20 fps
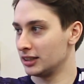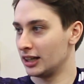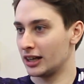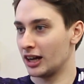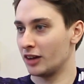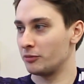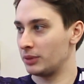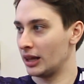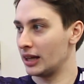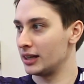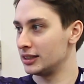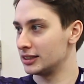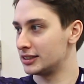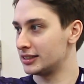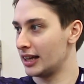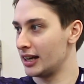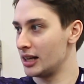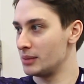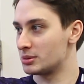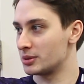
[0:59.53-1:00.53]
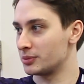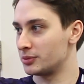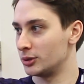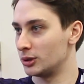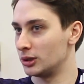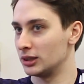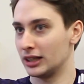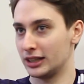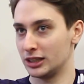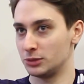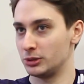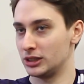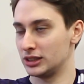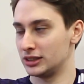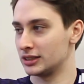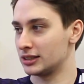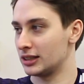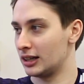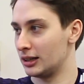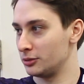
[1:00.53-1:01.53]
like, I've played in stadiums before, like,
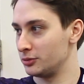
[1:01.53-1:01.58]
because it's